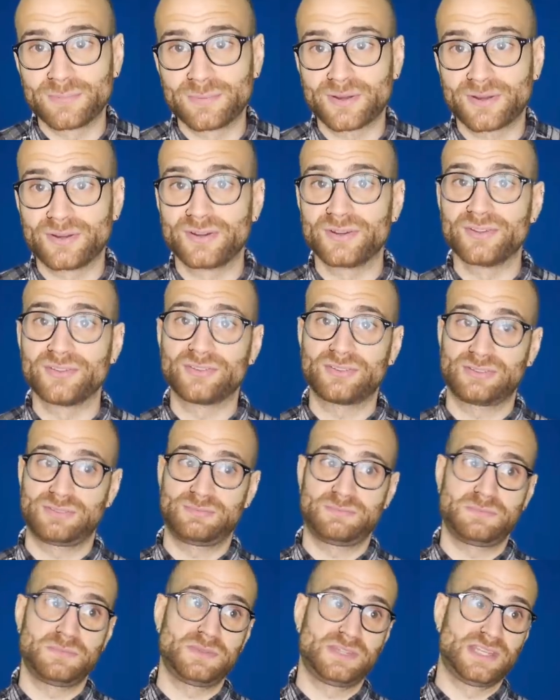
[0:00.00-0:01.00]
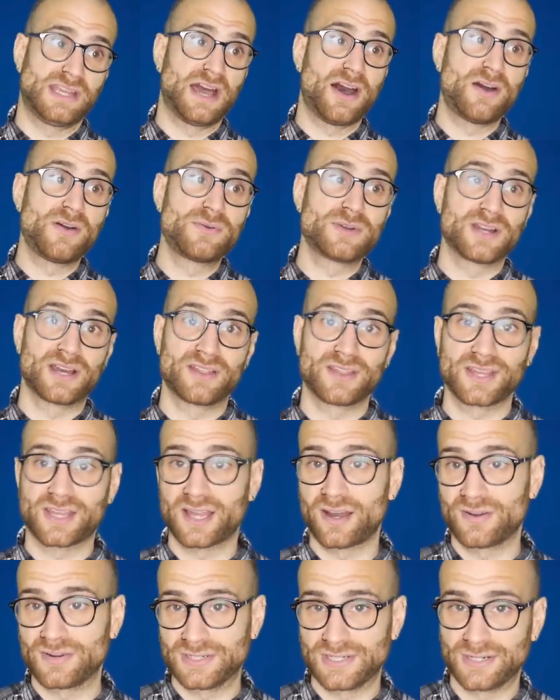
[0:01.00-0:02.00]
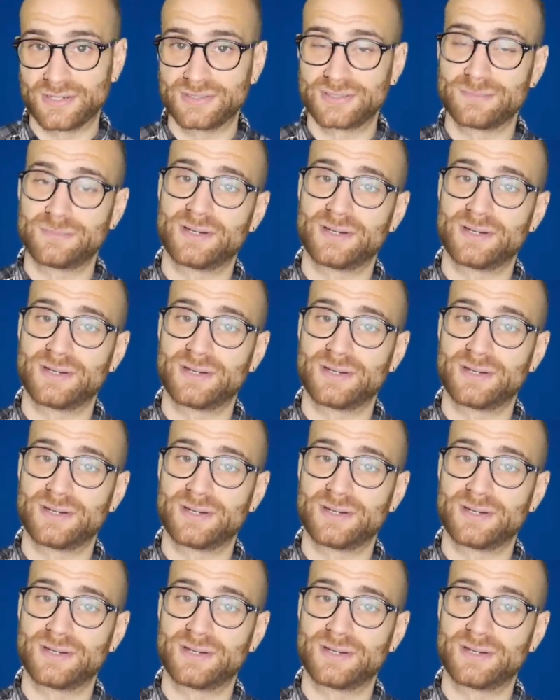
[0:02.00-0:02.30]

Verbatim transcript: because the owner, the current owner,